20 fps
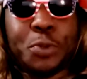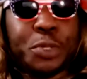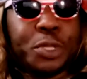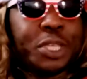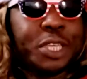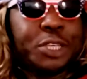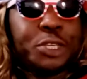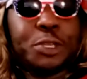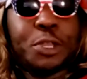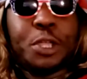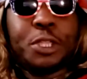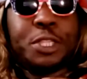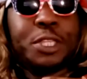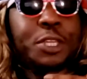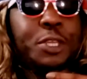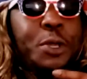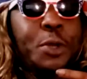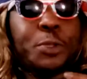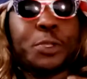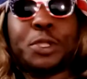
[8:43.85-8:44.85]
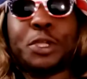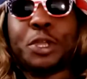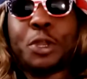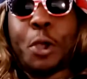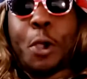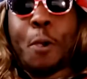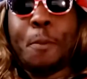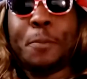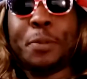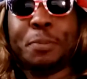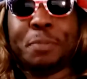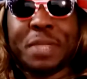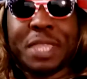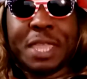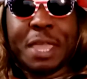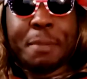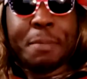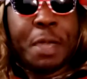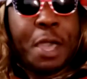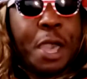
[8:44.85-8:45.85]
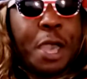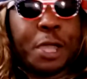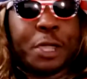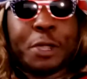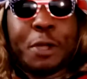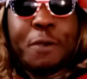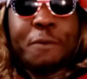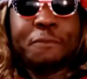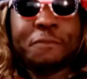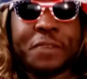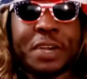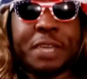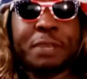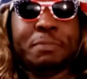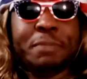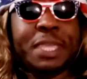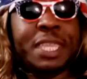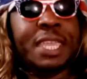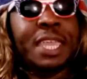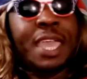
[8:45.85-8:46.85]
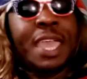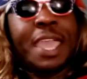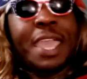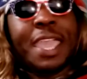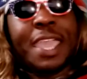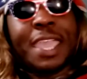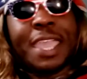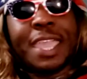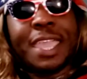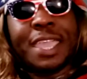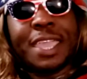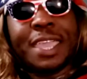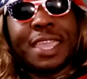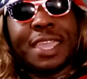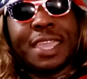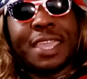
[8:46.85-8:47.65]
You could, you know, you can open me up a GoFundMe and,